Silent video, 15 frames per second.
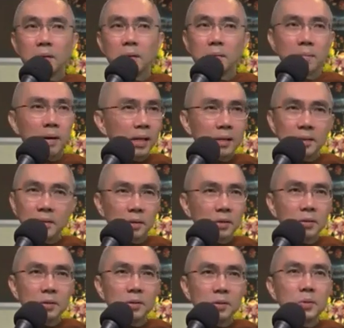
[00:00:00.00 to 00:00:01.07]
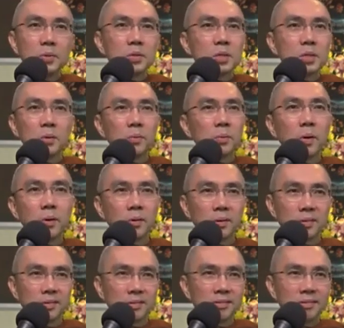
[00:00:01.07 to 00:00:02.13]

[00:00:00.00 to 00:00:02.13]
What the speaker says: but you're going to lose the war.